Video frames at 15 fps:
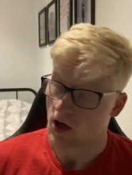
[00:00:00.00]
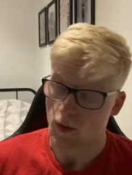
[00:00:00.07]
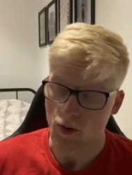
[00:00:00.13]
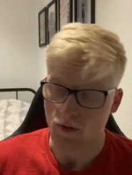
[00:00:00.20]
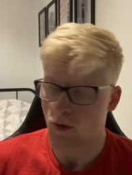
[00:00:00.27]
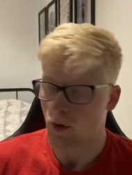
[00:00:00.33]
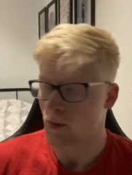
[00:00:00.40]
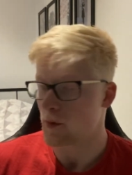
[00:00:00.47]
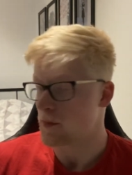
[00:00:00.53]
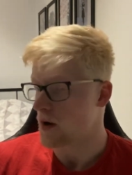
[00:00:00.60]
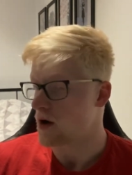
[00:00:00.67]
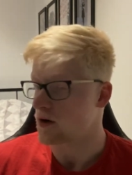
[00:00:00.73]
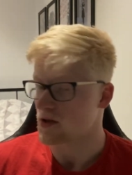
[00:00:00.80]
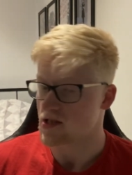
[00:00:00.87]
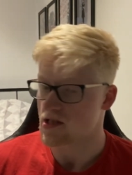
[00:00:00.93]
Global Football
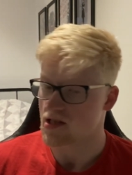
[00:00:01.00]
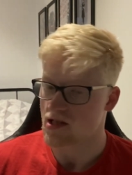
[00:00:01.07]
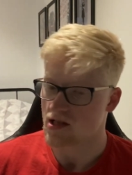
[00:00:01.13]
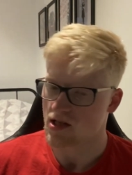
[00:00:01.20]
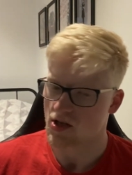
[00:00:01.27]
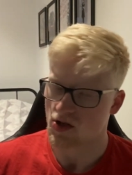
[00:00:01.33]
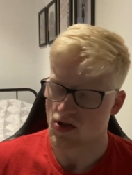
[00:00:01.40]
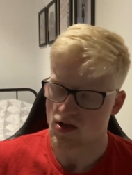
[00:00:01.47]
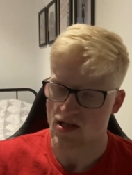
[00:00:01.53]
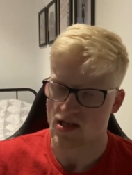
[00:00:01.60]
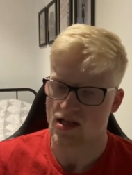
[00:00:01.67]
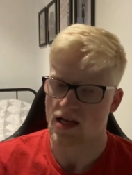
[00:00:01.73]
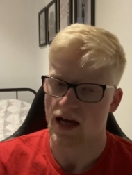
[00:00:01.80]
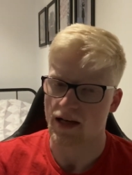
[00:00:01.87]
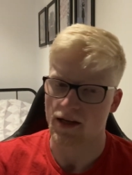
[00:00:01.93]
Partners' decision to
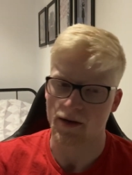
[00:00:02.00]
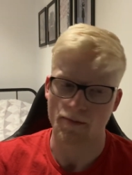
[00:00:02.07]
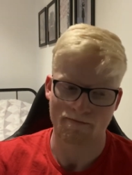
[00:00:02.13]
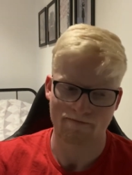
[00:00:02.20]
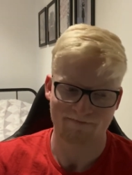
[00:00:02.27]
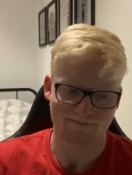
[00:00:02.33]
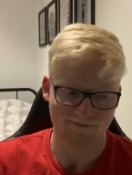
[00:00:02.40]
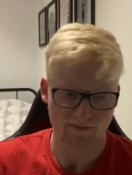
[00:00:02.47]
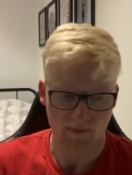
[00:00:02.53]
sack him